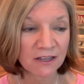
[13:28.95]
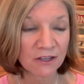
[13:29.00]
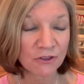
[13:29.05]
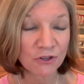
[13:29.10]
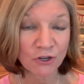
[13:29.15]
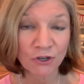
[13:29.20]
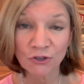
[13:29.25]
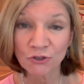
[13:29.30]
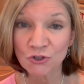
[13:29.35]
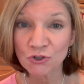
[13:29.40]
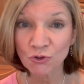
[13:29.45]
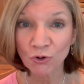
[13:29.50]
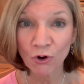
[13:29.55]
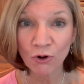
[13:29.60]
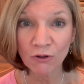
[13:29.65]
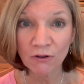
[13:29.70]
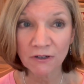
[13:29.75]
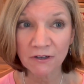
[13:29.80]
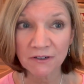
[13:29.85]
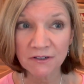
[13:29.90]
The
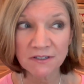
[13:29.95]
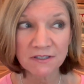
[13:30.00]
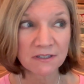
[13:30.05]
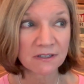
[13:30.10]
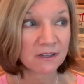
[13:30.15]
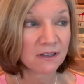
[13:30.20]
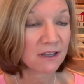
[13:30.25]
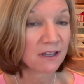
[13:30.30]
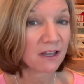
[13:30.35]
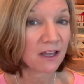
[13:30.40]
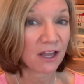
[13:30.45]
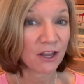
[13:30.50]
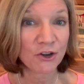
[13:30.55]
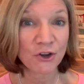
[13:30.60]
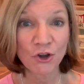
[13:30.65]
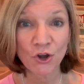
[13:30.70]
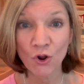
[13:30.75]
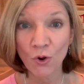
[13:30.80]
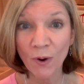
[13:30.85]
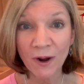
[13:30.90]
controllers had
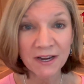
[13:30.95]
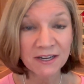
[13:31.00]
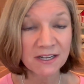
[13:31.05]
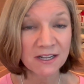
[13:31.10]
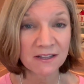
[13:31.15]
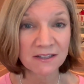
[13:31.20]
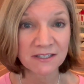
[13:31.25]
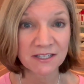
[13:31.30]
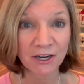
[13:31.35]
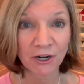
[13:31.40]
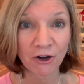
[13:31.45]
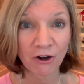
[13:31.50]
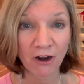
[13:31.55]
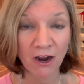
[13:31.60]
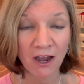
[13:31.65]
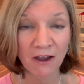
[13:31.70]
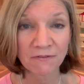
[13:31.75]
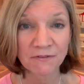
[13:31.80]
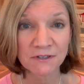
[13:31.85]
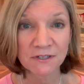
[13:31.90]
no idea this
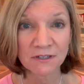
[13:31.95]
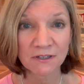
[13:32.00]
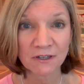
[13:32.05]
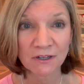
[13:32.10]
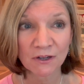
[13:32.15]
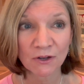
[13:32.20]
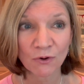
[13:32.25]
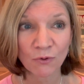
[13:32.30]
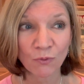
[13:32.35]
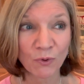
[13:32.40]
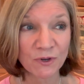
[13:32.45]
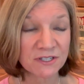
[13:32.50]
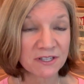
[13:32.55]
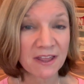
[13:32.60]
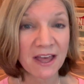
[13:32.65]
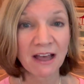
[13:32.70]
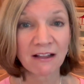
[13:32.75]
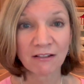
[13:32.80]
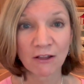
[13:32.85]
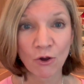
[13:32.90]
aircraft was
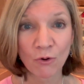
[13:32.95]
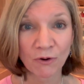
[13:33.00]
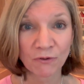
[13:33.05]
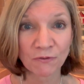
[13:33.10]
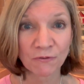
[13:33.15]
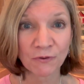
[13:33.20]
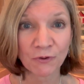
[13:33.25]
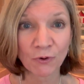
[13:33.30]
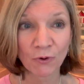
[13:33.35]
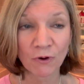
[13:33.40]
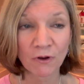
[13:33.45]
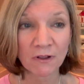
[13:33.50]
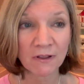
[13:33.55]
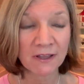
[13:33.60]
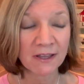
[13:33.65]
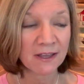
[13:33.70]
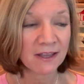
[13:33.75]
that low in fuel,